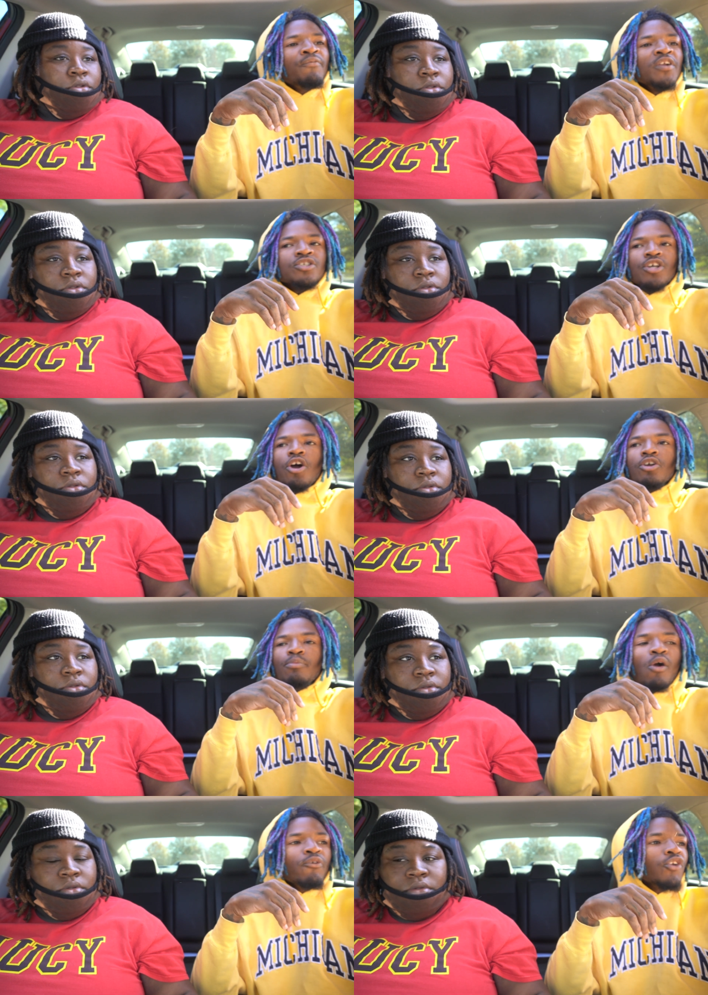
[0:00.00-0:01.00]
Speaker 1: finna show you, bro.
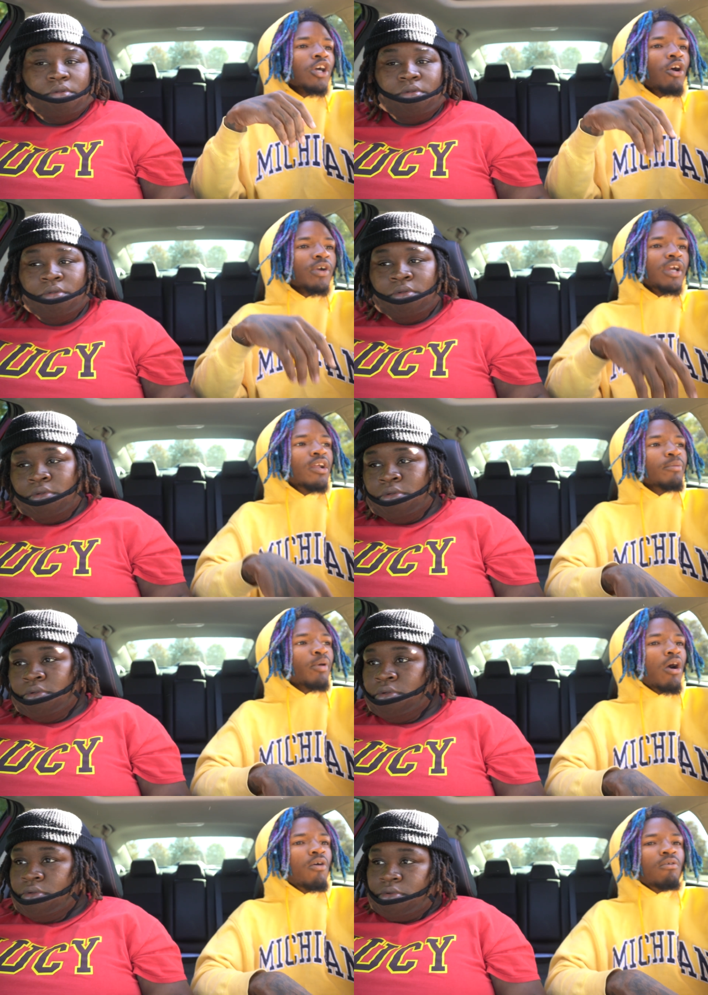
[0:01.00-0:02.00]
We finna go get it,
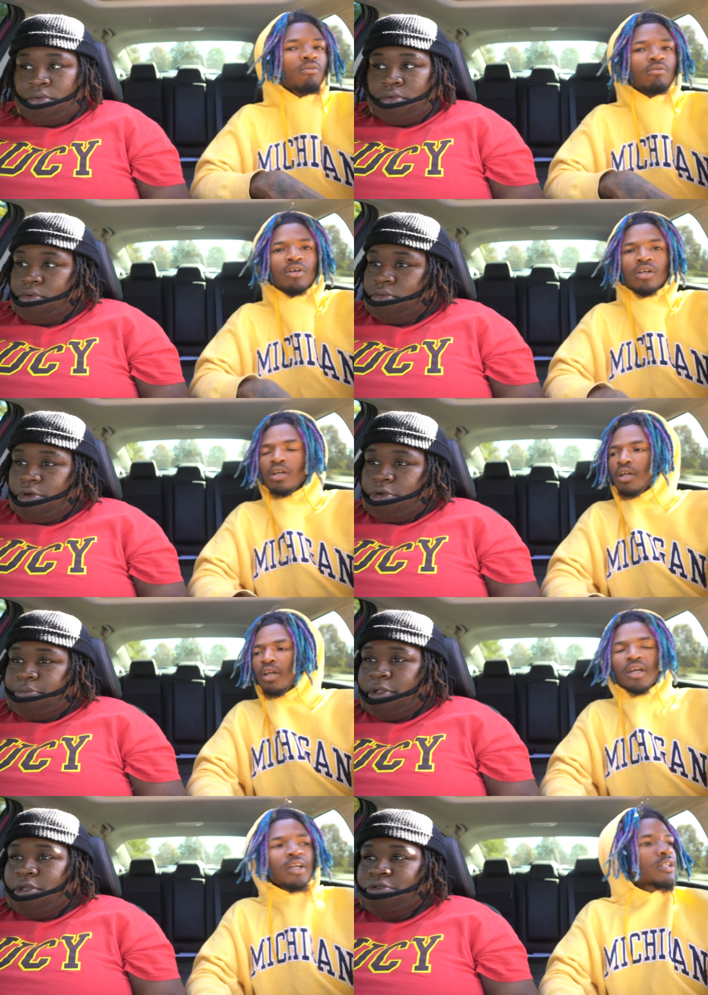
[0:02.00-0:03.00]
bro.
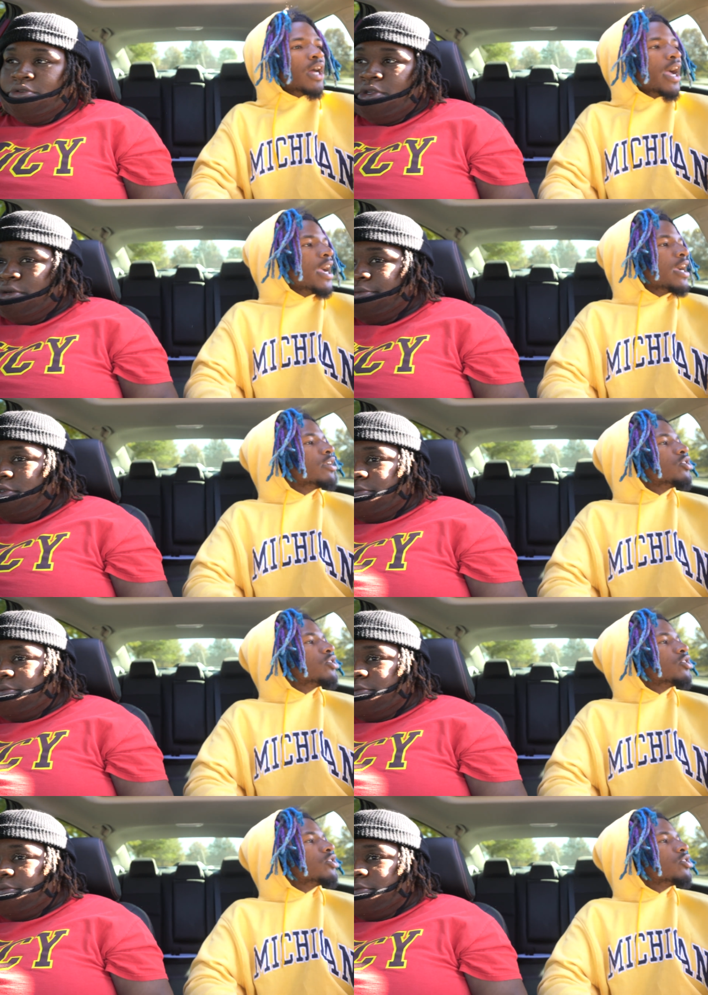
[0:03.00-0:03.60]
Dang,